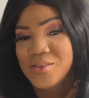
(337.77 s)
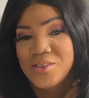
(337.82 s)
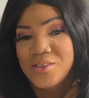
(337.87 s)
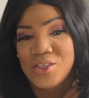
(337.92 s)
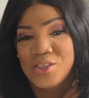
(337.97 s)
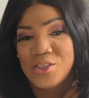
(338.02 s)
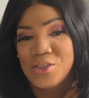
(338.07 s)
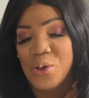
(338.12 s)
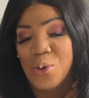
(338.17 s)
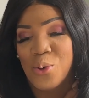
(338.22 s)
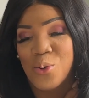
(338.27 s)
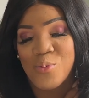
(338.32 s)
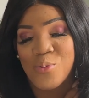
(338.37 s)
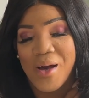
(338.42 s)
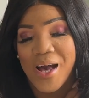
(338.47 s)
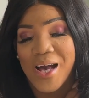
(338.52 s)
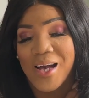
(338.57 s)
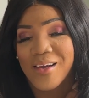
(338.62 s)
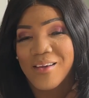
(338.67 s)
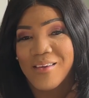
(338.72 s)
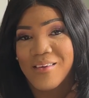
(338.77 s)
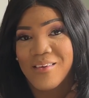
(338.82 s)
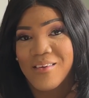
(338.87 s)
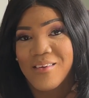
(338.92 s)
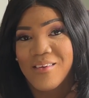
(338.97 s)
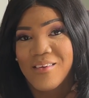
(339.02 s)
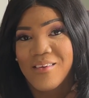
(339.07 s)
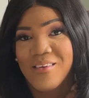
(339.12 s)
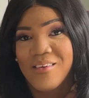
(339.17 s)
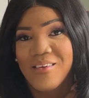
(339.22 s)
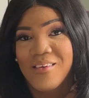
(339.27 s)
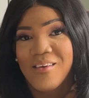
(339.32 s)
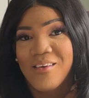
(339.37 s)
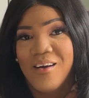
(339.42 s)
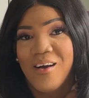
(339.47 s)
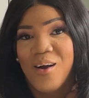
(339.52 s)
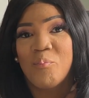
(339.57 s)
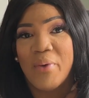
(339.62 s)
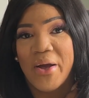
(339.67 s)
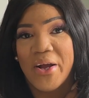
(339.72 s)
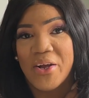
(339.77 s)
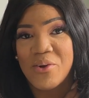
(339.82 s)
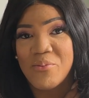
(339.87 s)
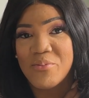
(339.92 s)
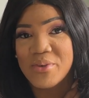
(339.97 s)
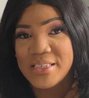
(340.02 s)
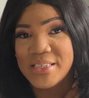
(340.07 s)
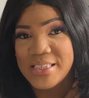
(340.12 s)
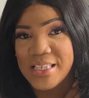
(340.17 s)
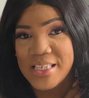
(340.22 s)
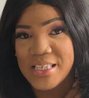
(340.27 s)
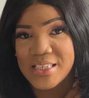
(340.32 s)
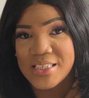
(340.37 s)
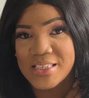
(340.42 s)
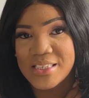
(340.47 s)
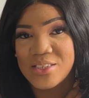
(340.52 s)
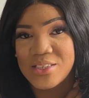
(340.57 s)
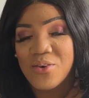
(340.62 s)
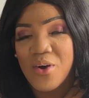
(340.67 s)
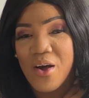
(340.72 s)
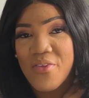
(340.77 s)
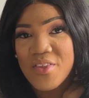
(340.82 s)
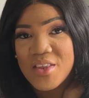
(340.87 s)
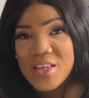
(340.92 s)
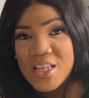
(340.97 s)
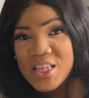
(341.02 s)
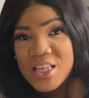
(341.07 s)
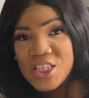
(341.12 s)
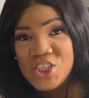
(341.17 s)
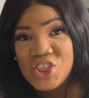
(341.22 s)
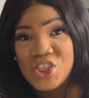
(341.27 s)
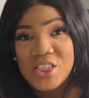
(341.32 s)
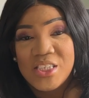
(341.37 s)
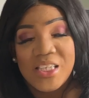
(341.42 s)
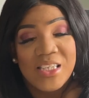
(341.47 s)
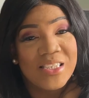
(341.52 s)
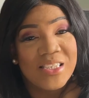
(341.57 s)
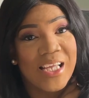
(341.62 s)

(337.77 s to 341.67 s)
should hold back. Bag number 6, no other than the Chanel